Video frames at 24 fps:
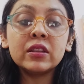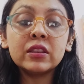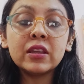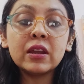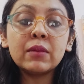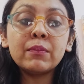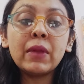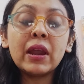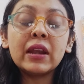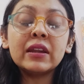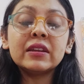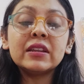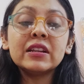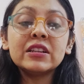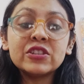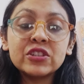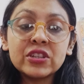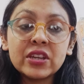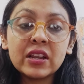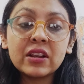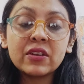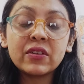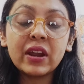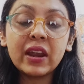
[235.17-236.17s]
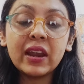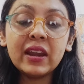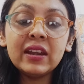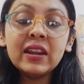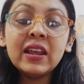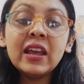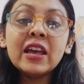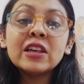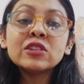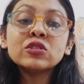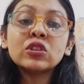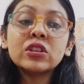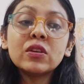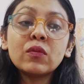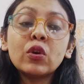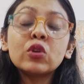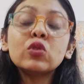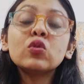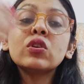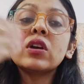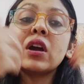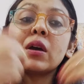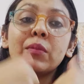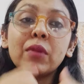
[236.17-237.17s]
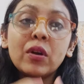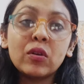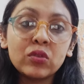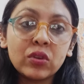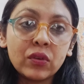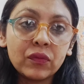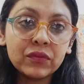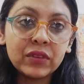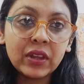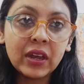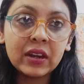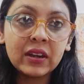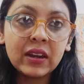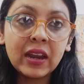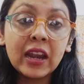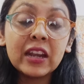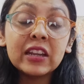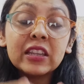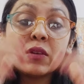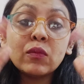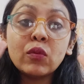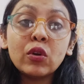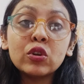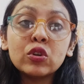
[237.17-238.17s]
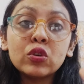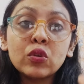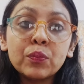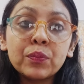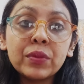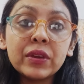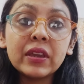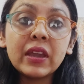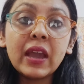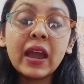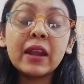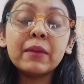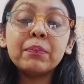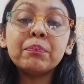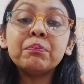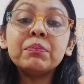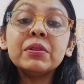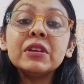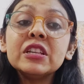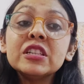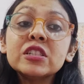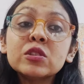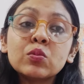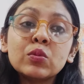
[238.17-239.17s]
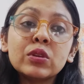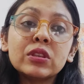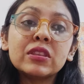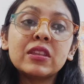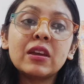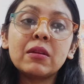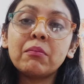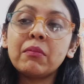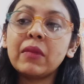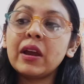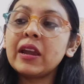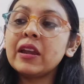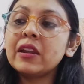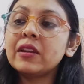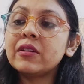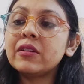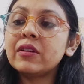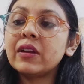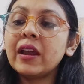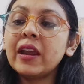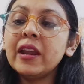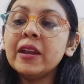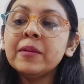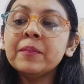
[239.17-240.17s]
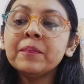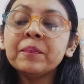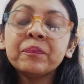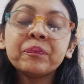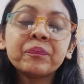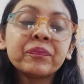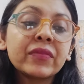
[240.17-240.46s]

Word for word: in their mental jail right so they want to come out of that and they want to be at peace with their mind right